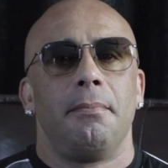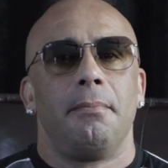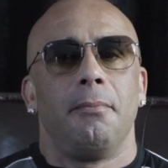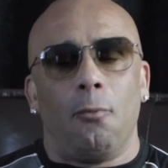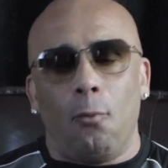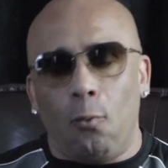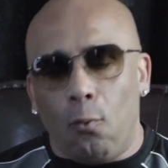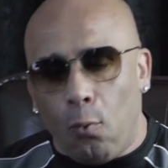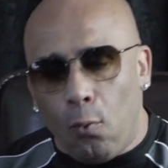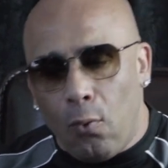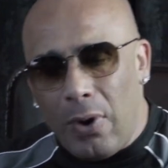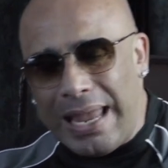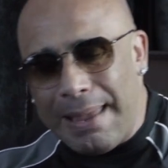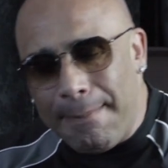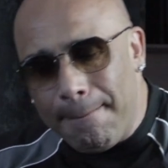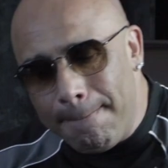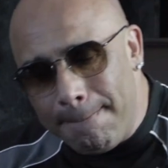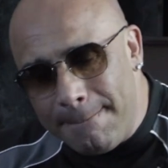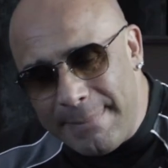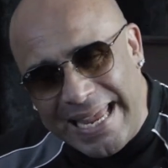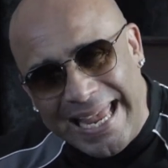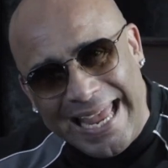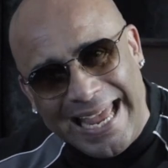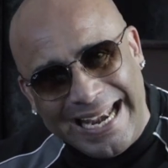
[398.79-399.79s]

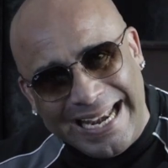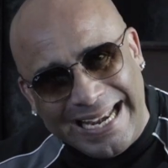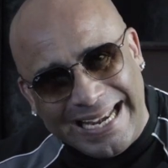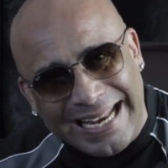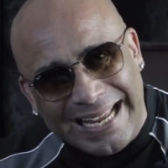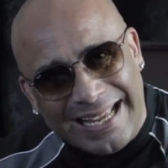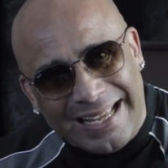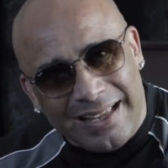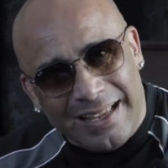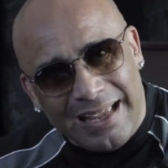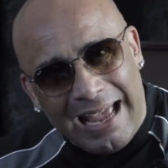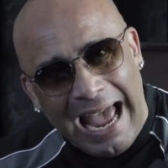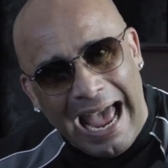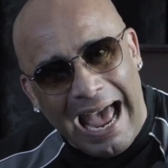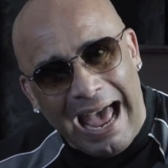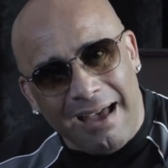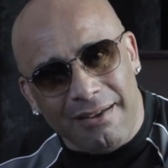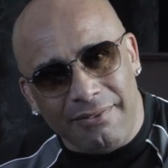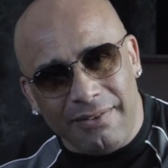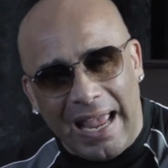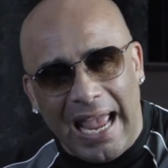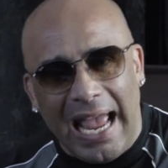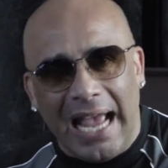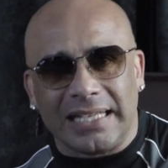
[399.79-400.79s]
Women
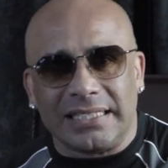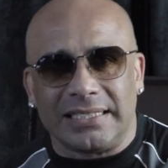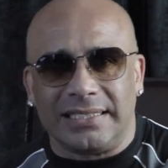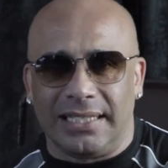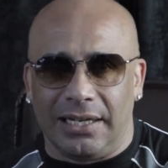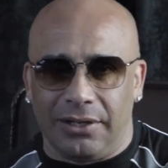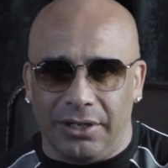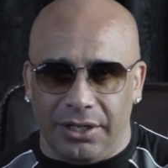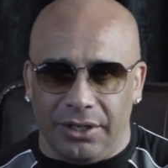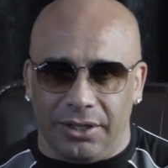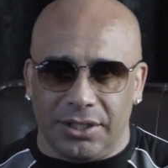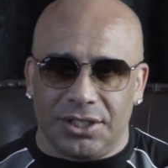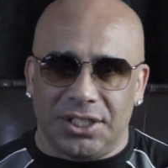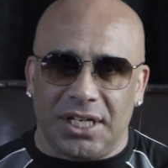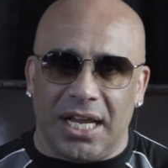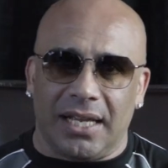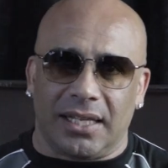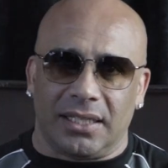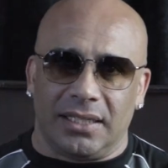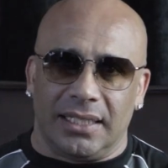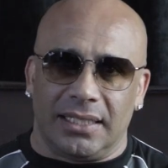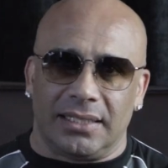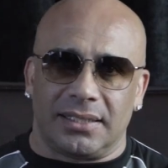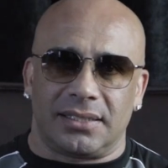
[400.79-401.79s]
have exterior
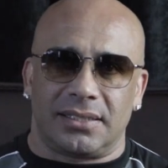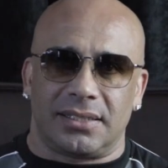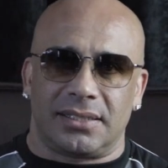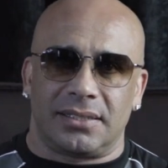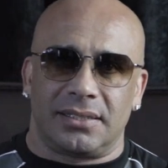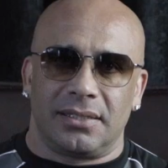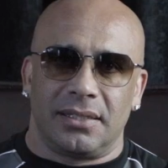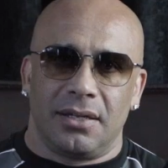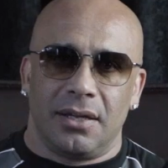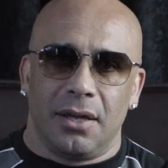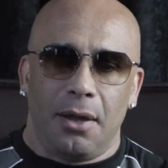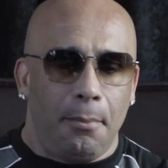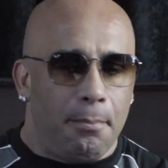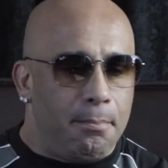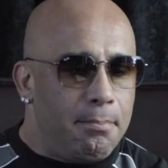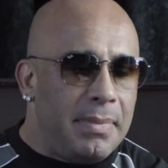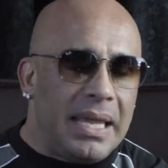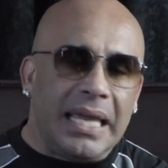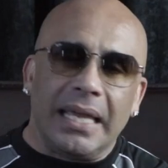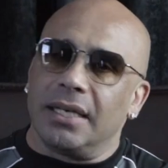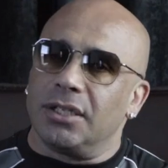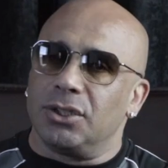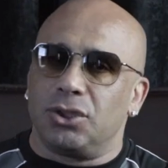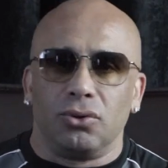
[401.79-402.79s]
checklists.
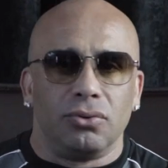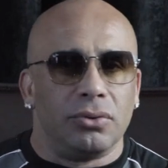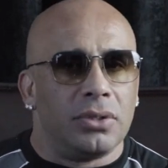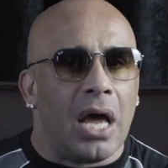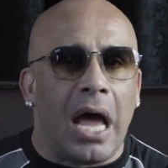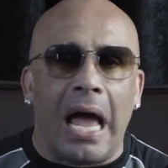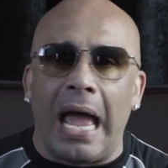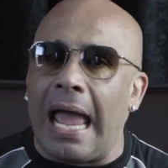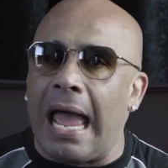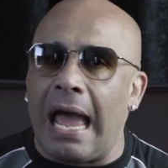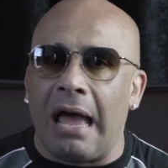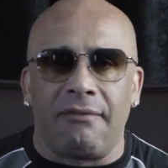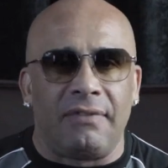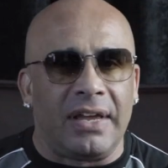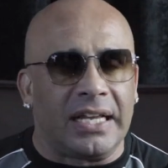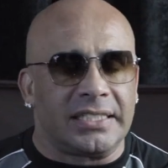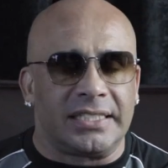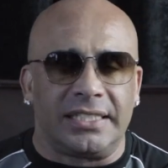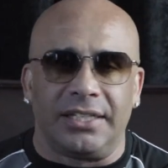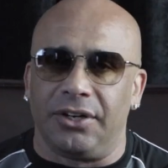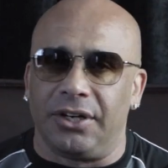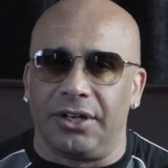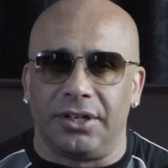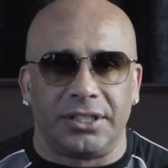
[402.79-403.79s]
Men do not have
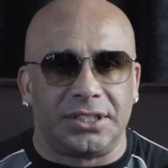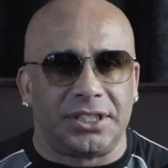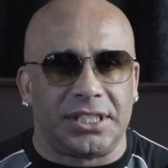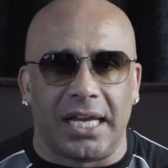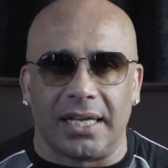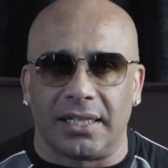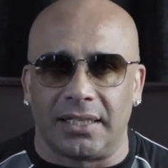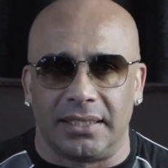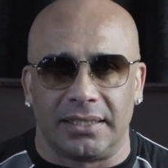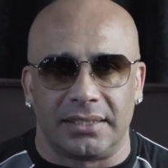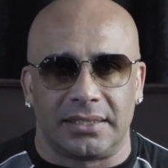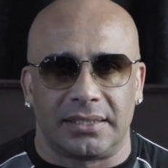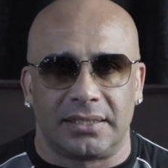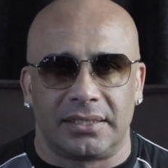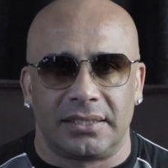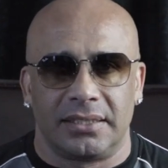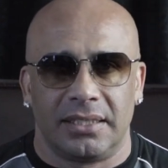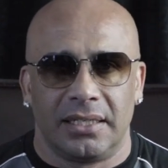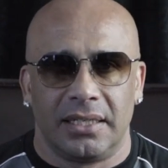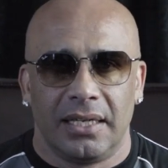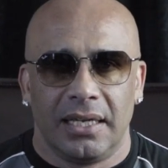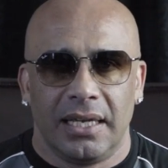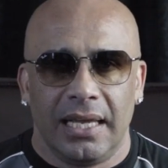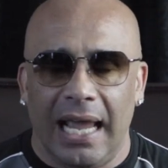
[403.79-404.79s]
exterior checklists.
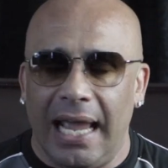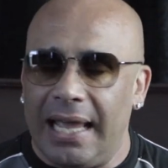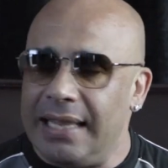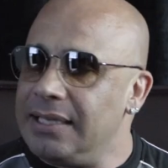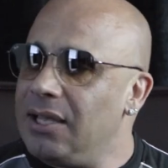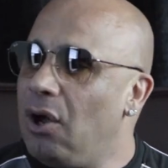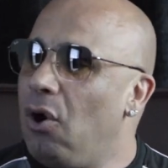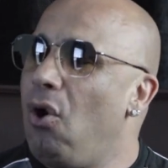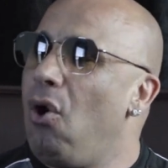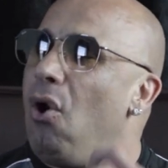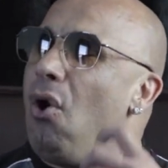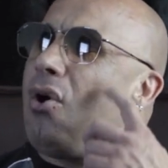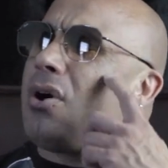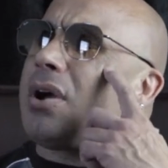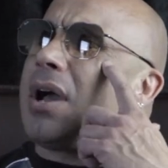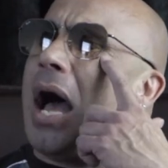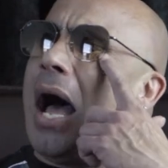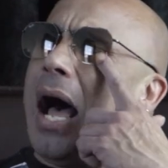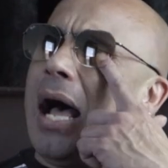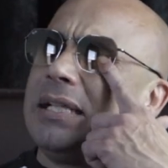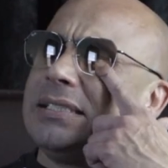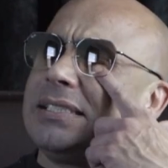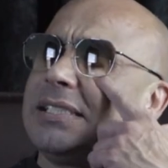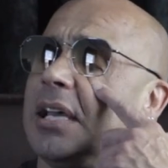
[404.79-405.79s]
And the whole
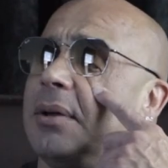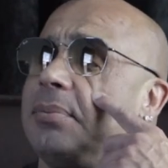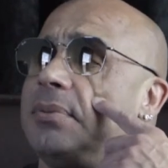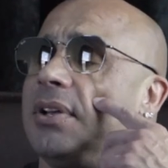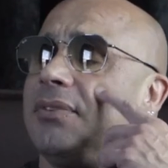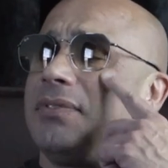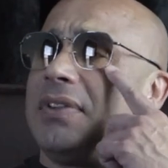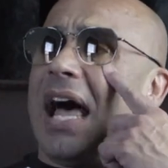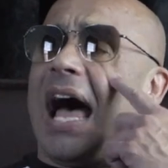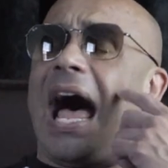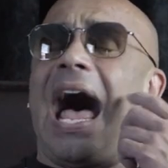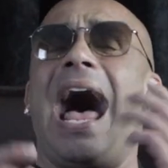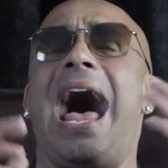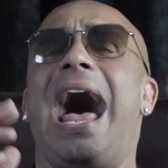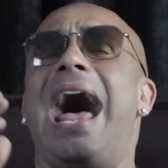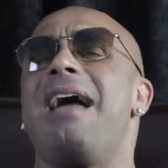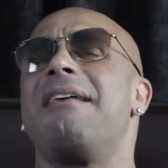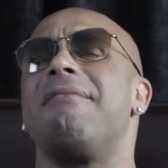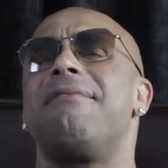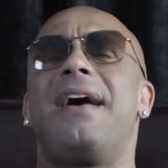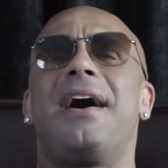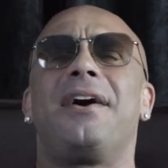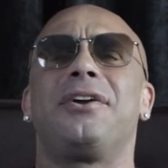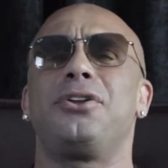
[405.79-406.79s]
concept of the high
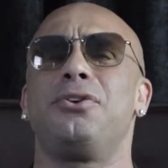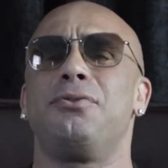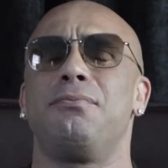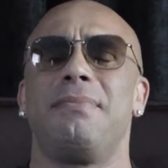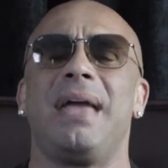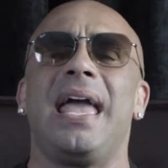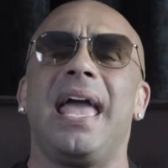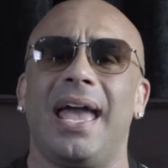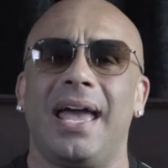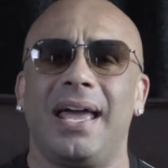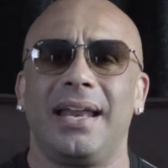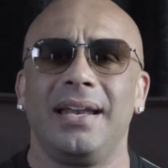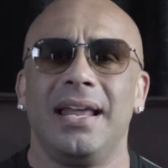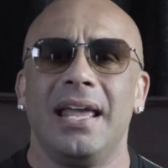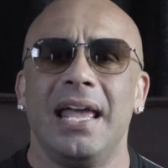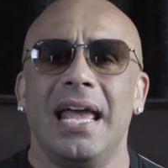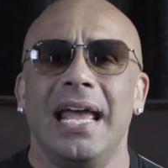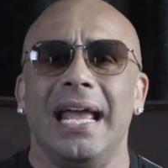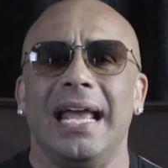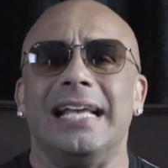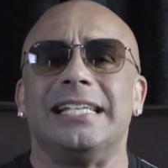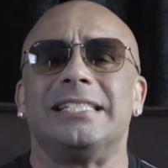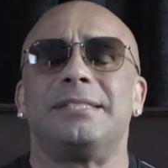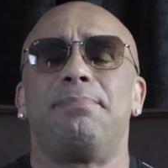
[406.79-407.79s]
value man
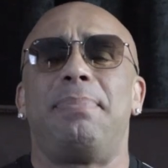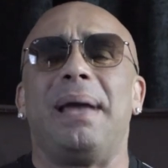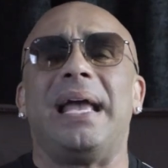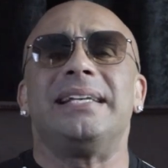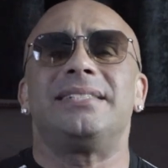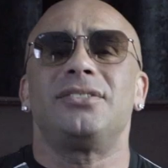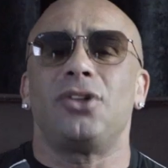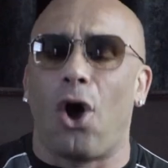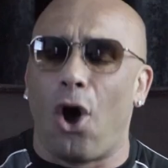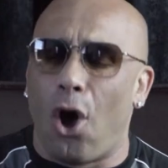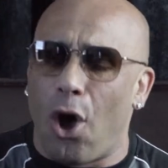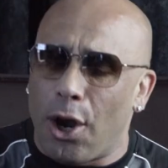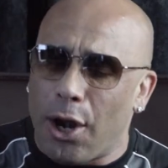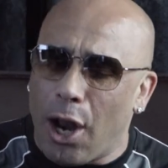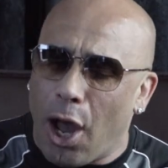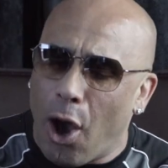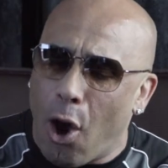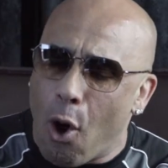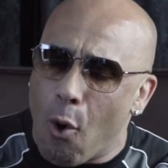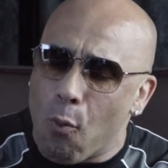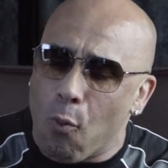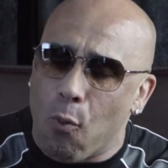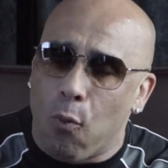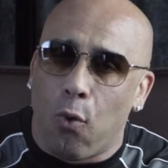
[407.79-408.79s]
is based on
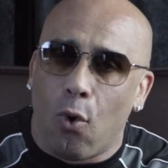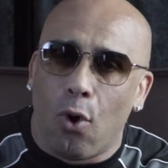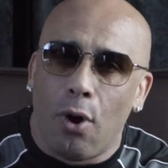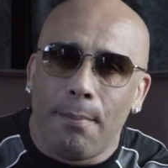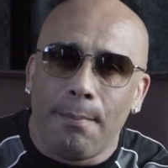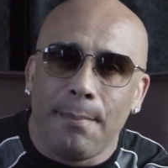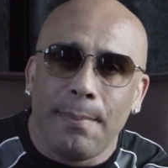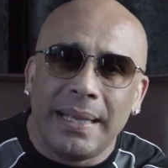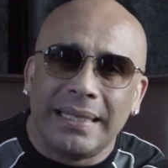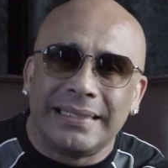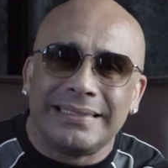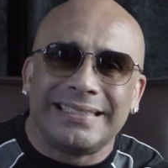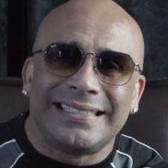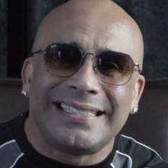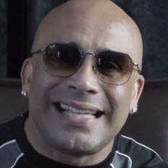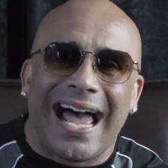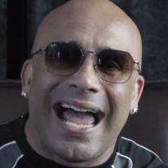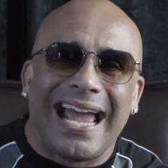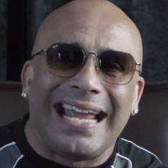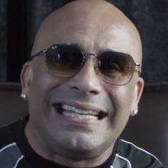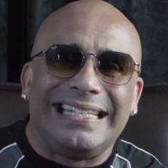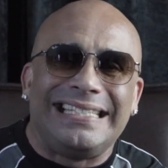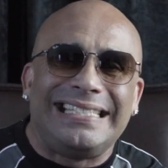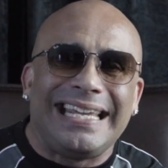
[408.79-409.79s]
a woman's
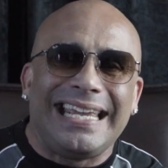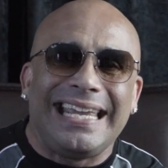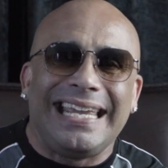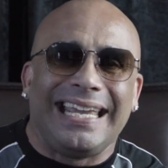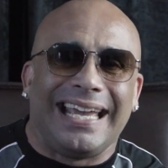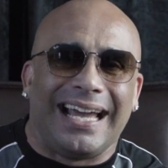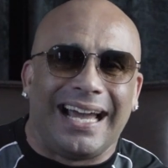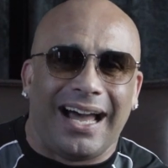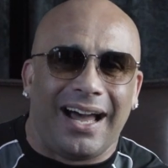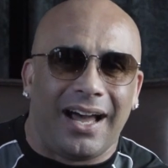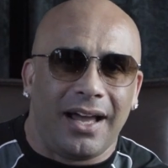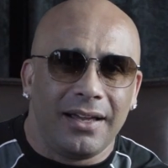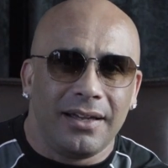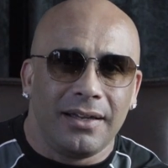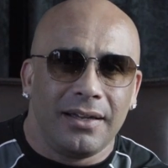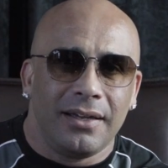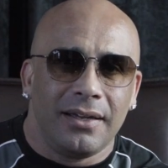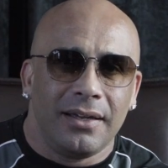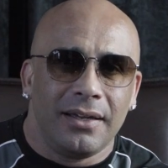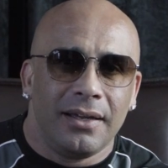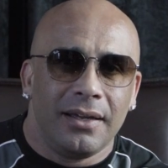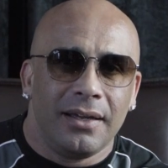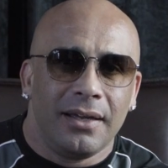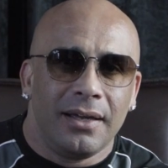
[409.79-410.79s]
idea
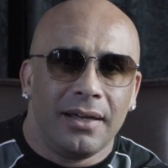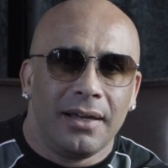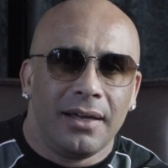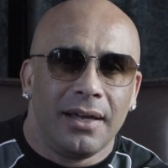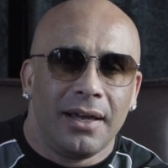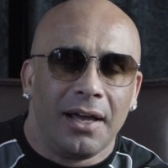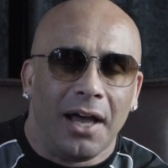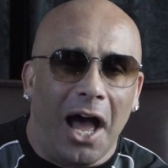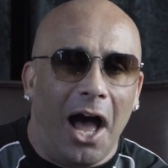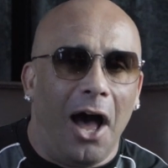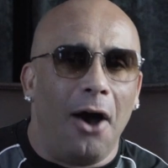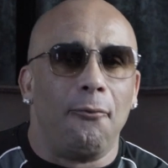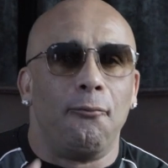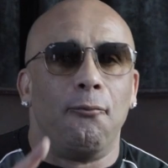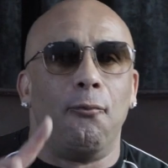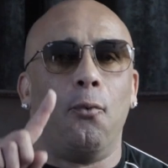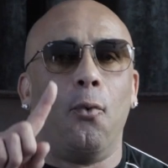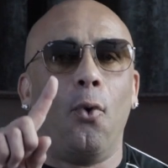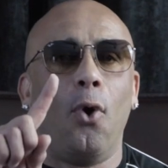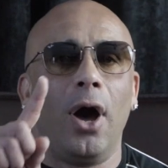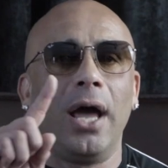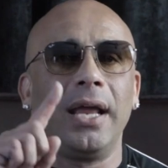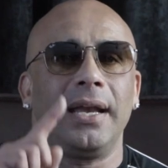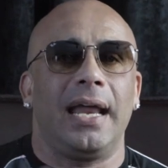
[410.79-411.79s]
of
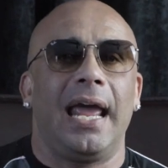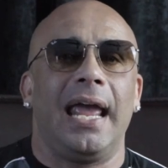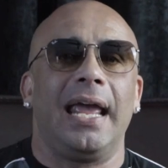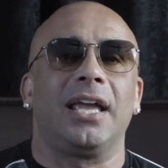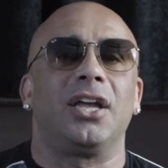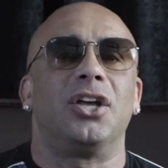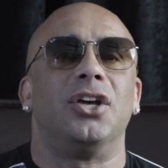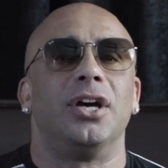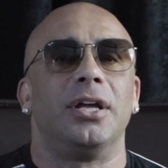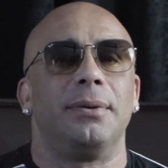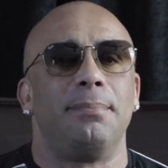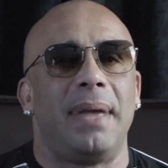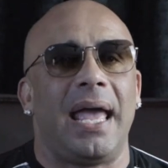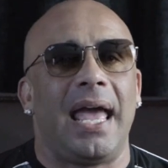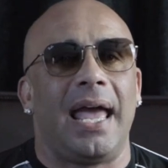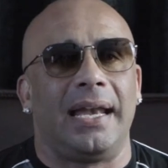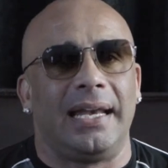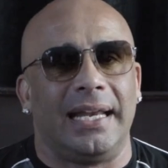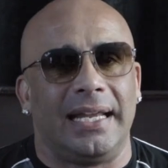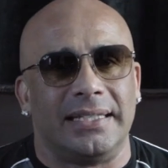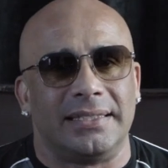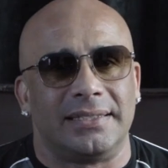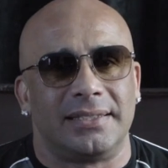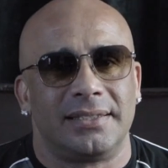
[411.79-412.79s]
what a good man
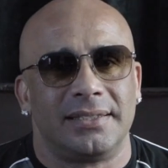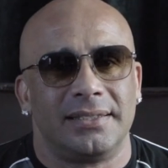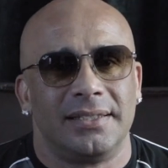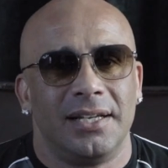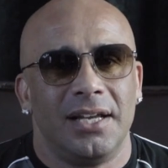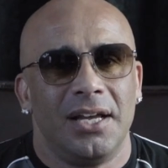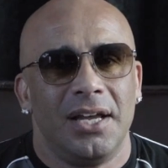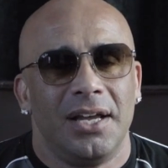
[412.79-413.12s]
is.